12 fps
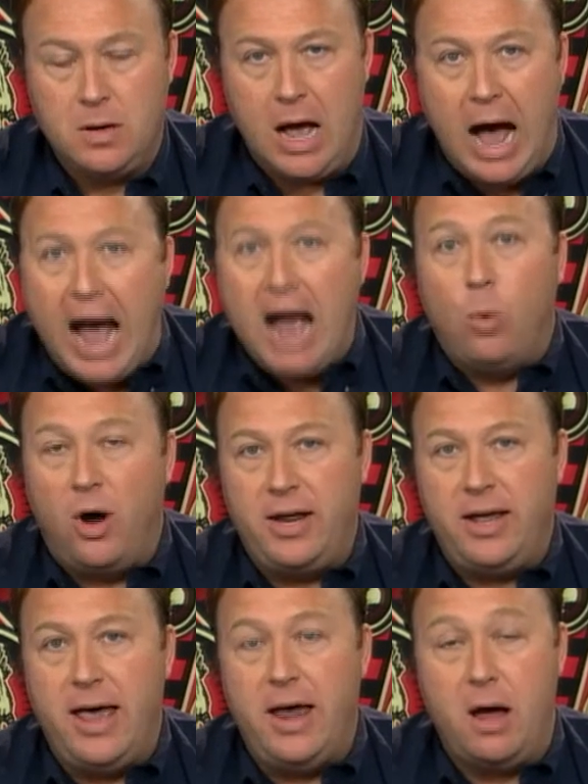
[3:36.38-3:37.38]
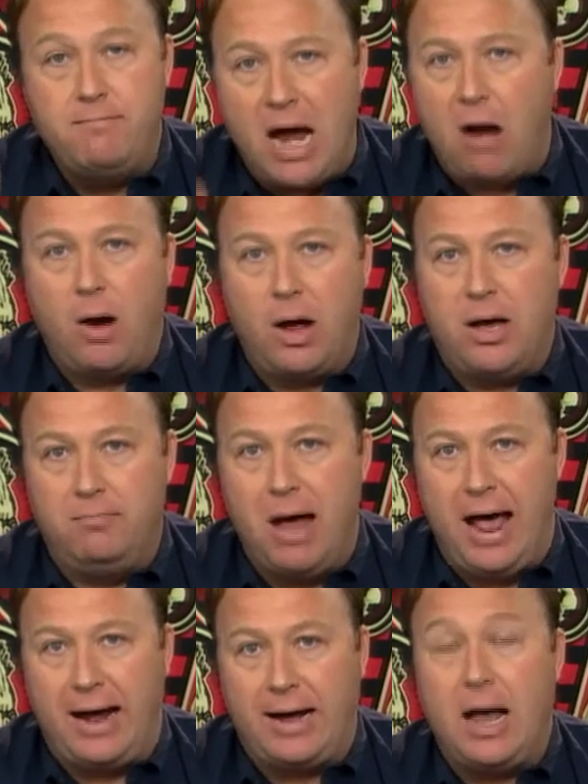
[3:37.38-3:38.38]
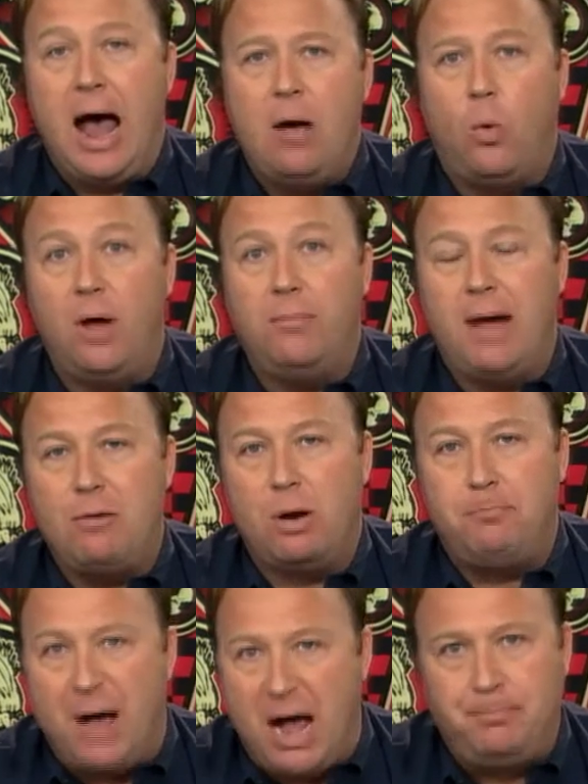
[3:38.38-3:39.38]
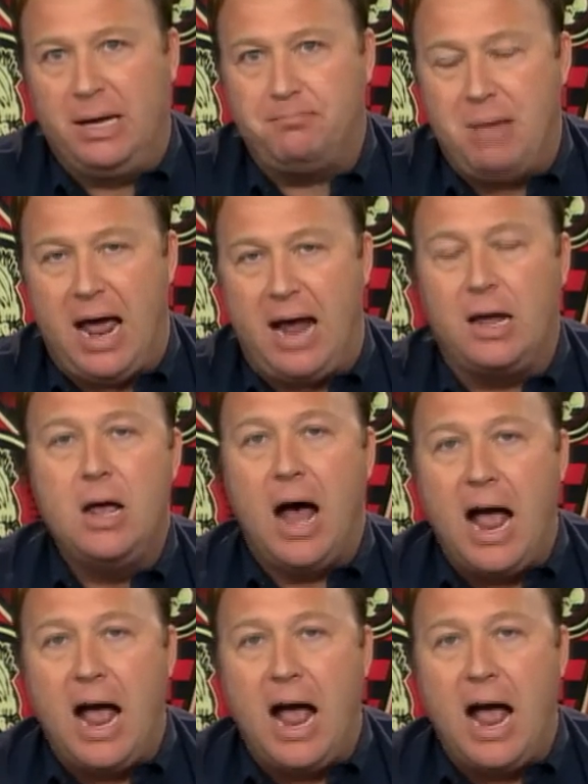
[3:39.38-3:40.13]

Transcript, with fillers: I want to get America back. I want my republic back.